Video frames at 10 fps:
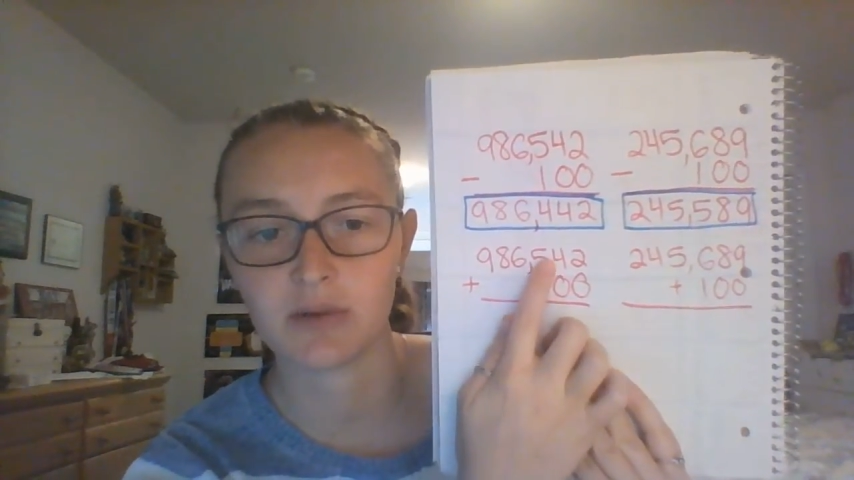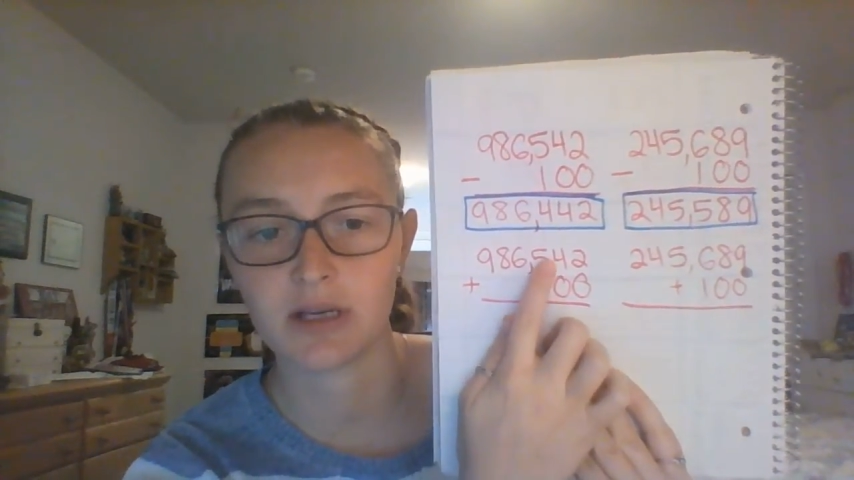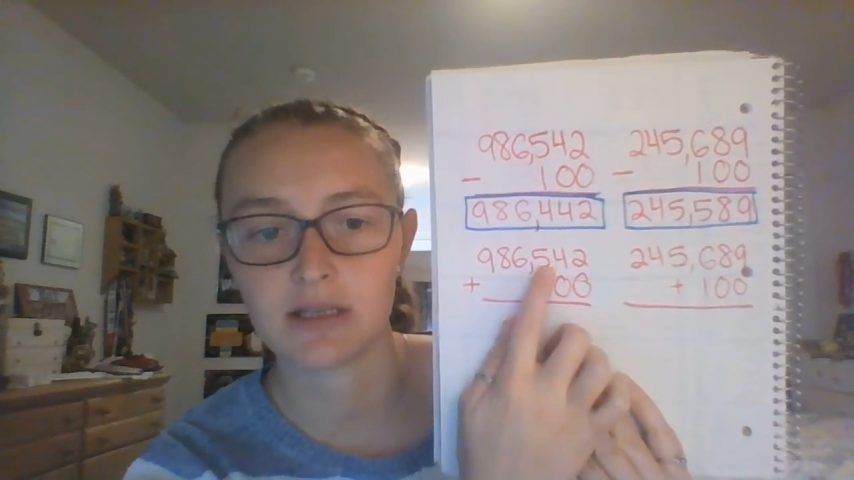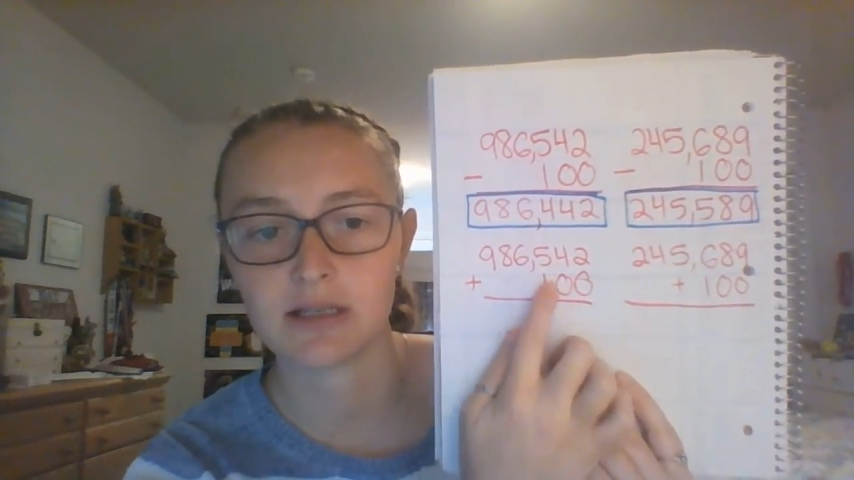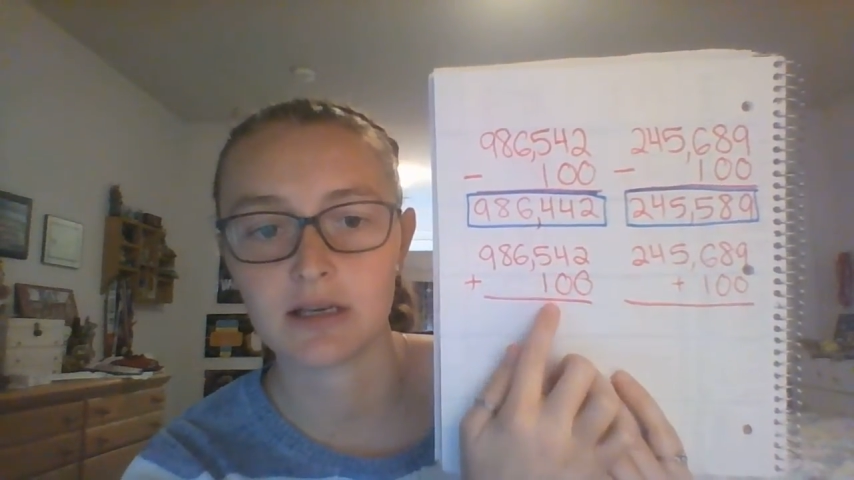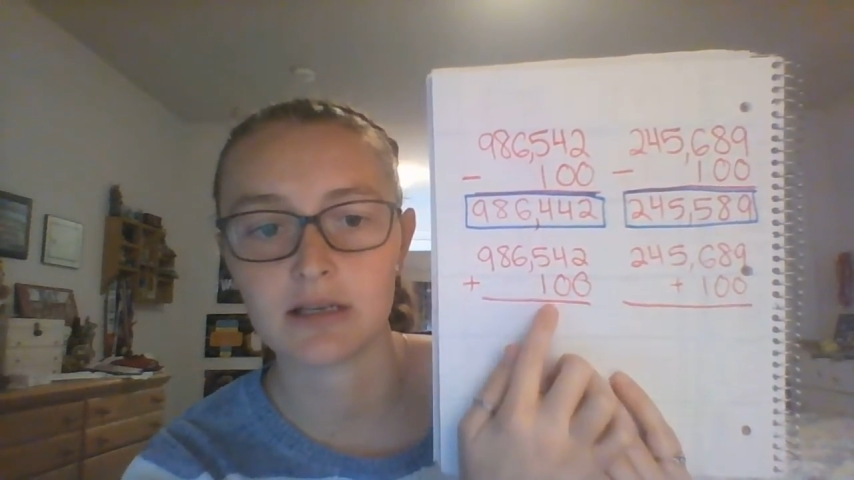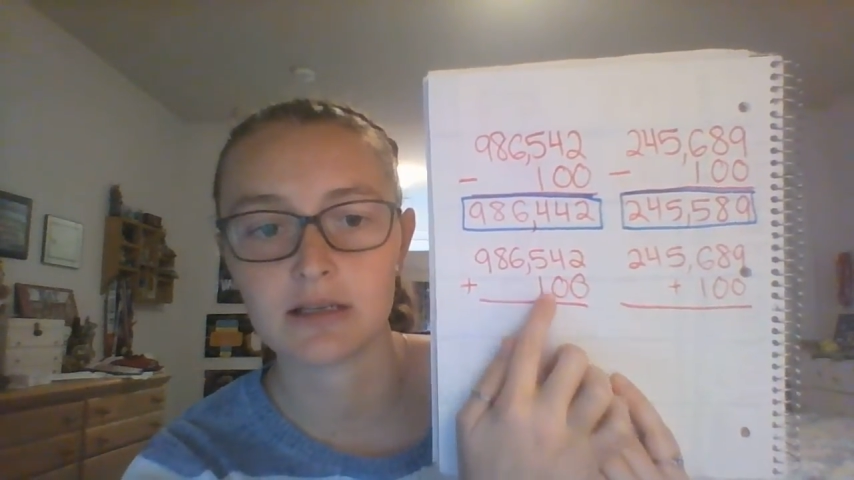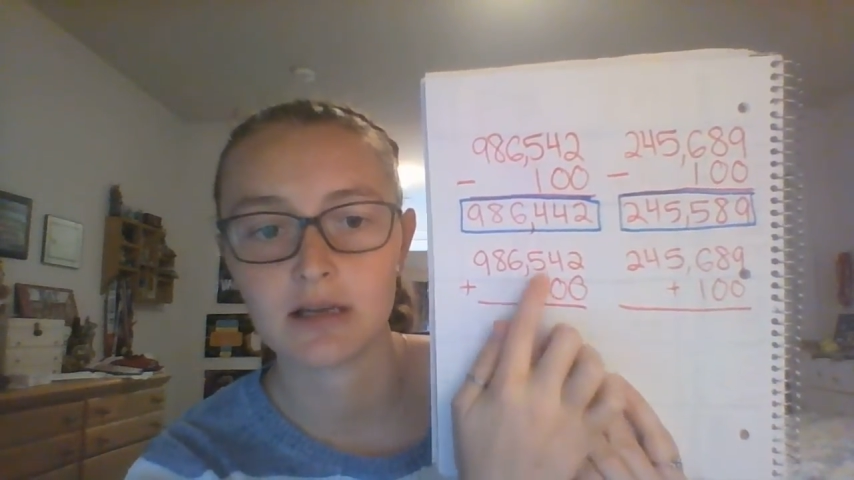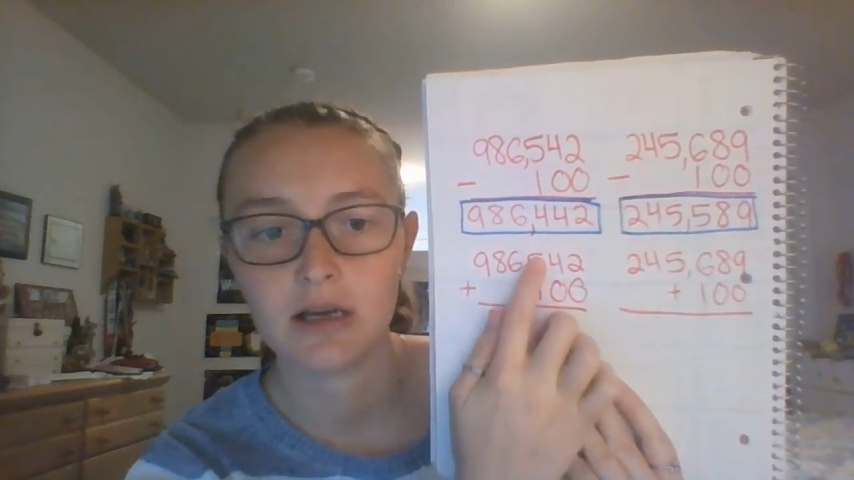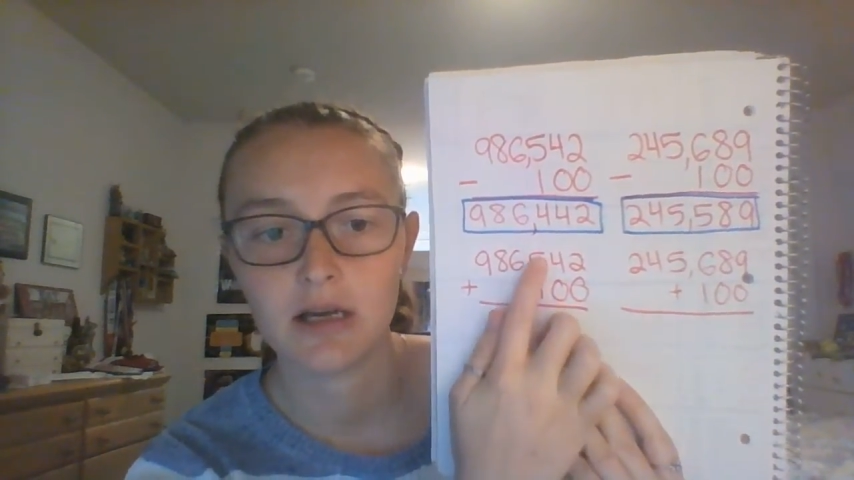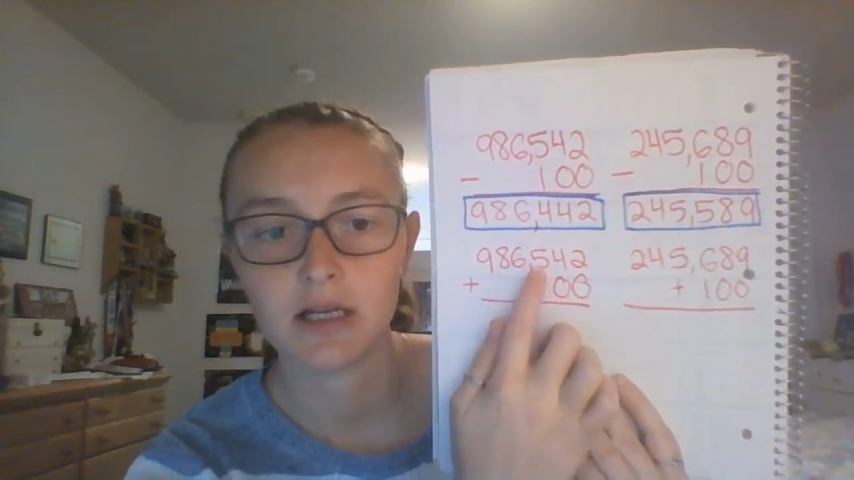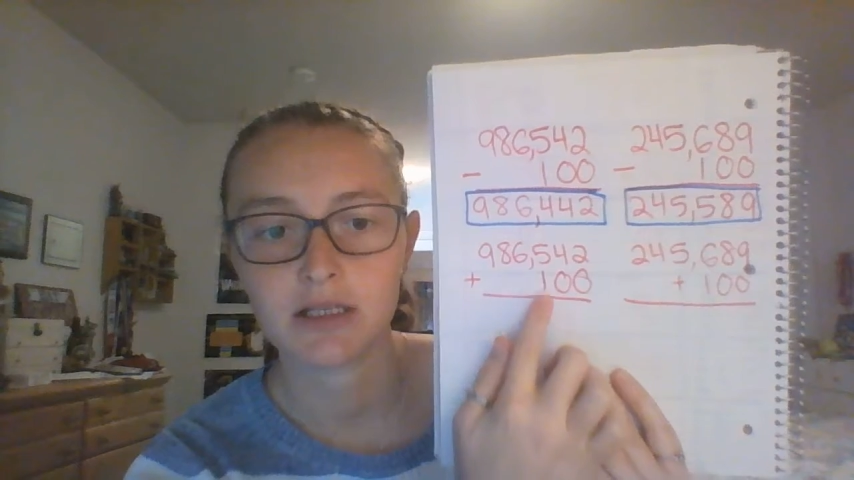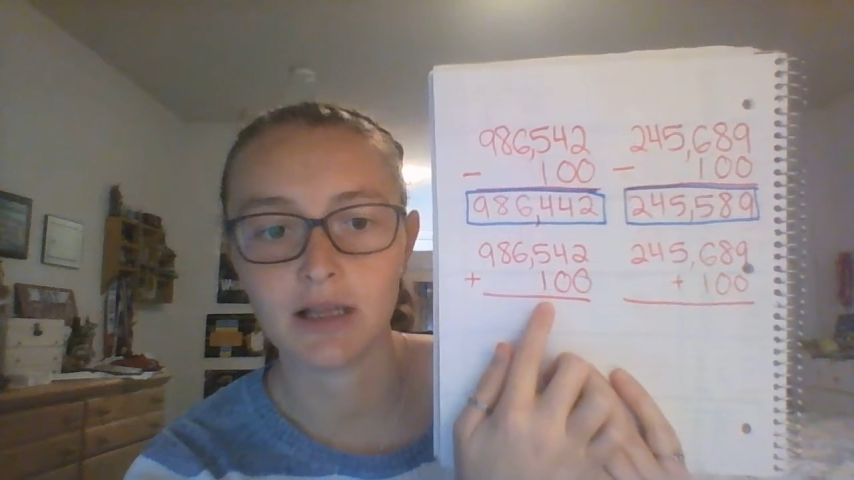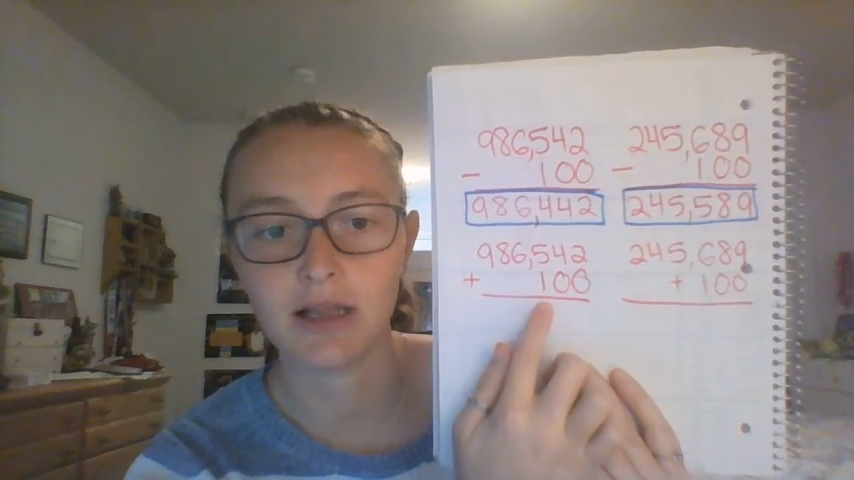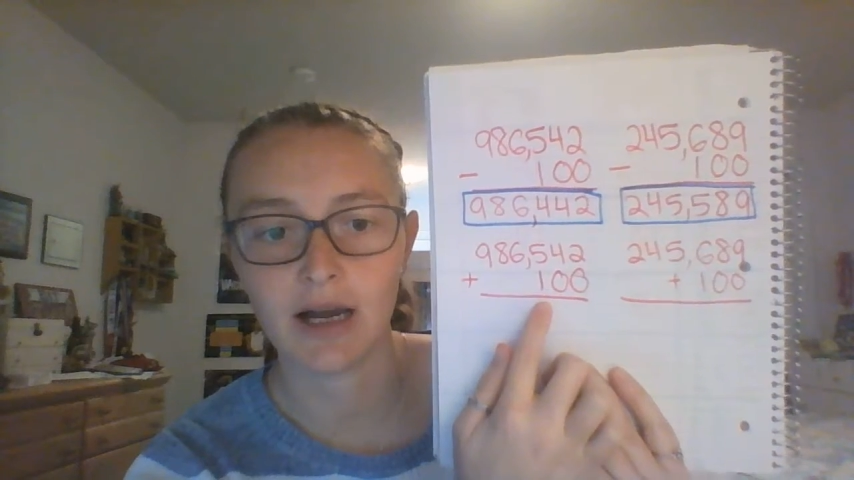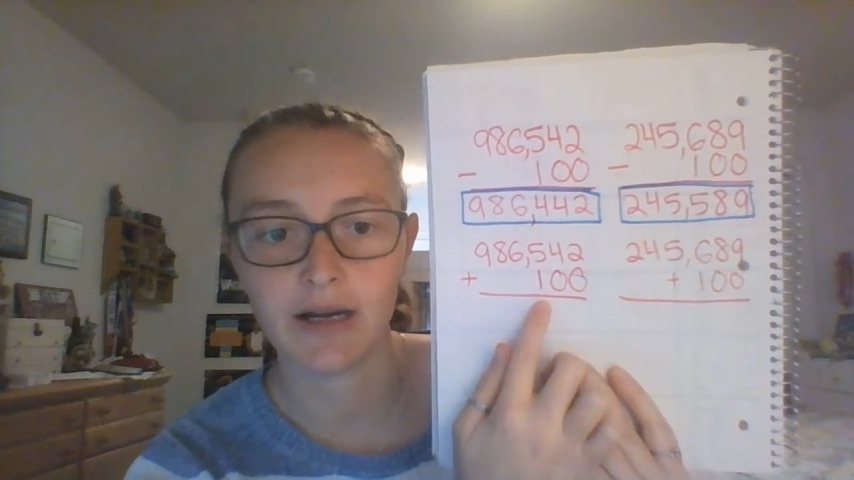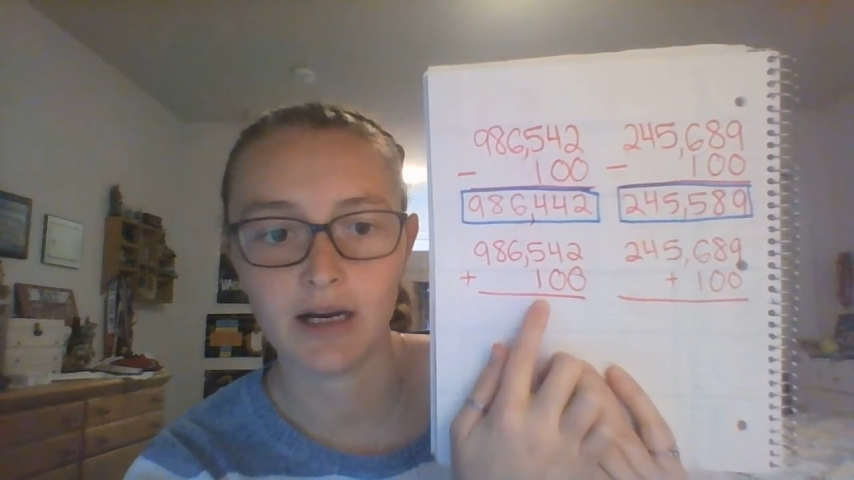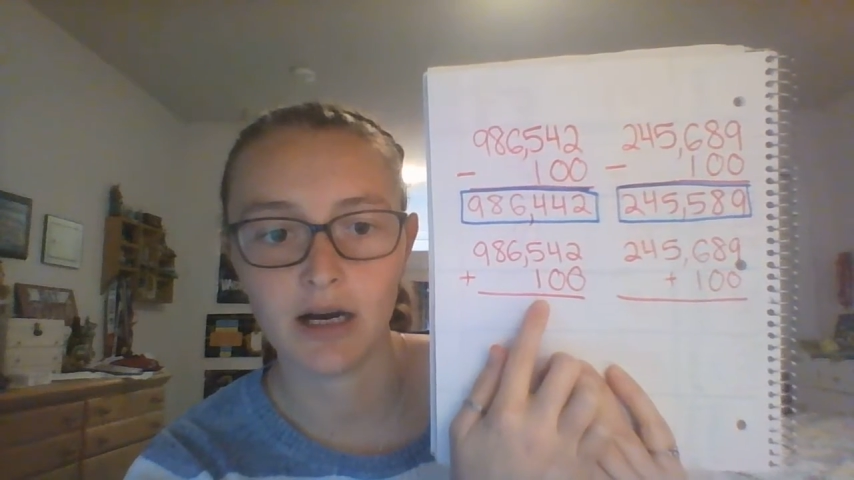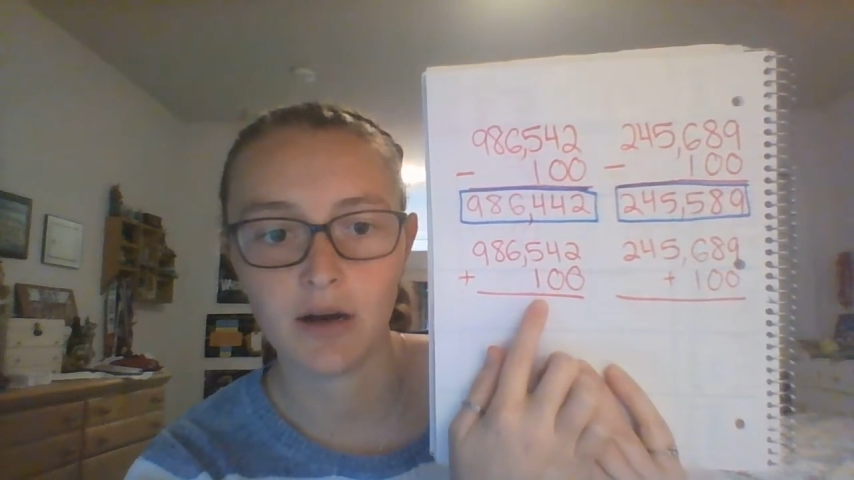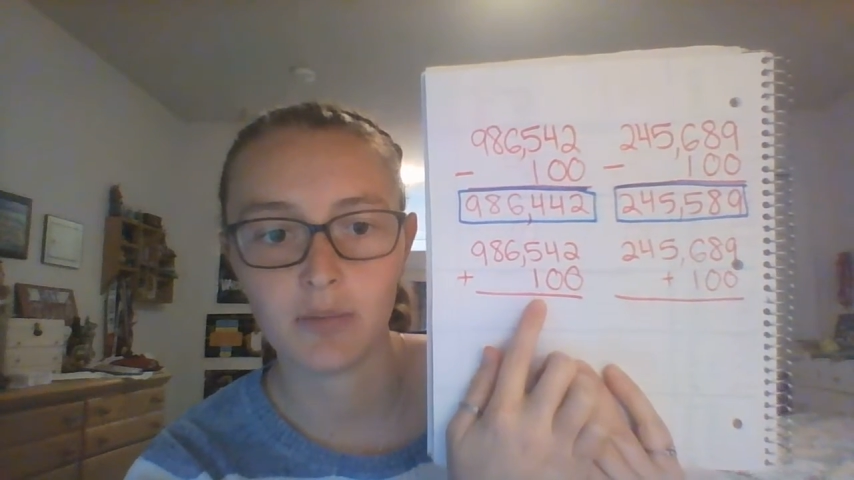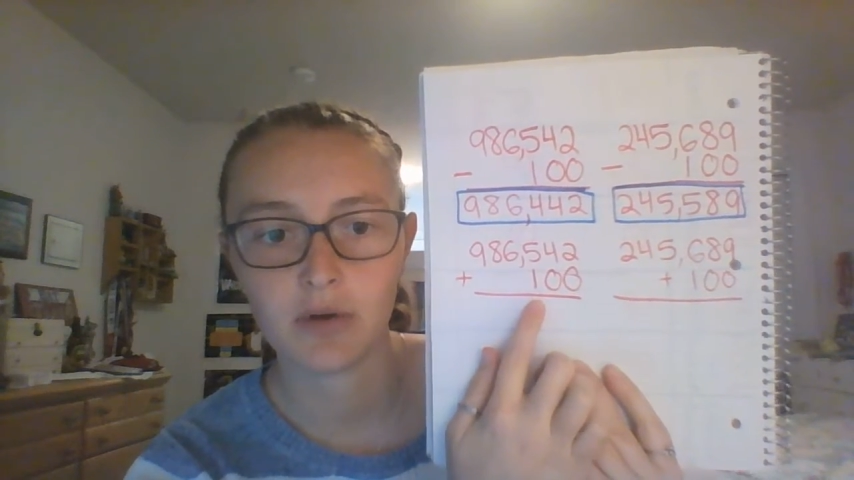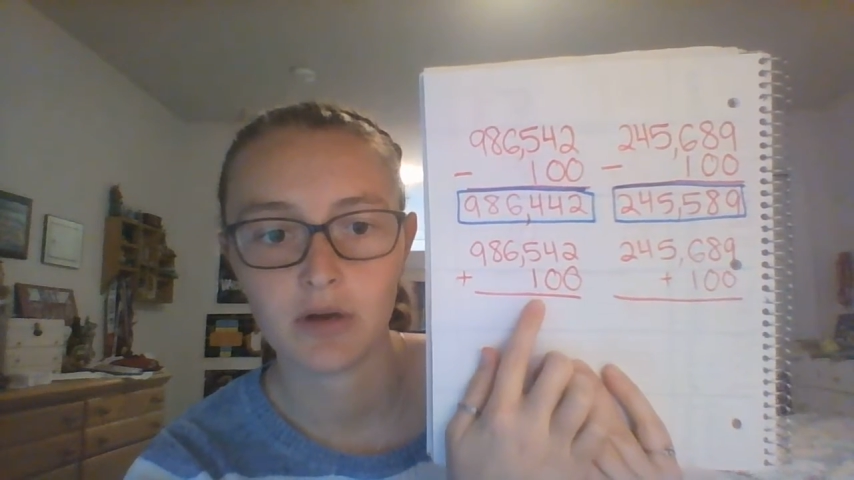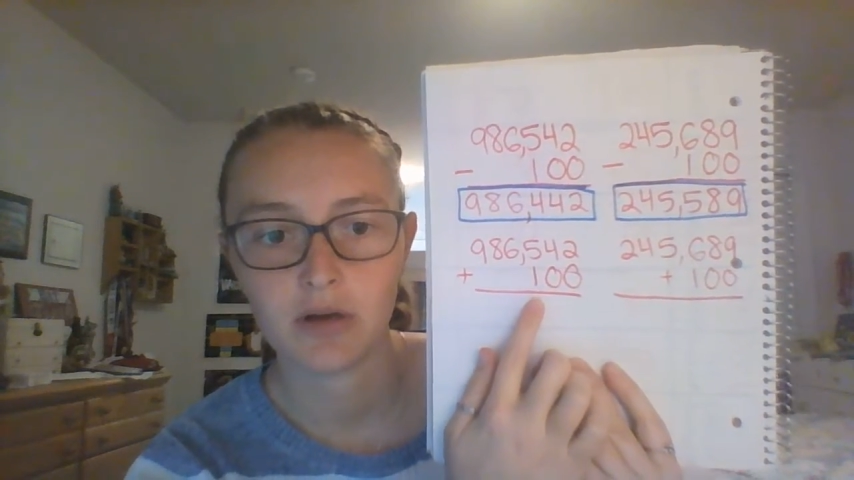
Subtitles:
places to line up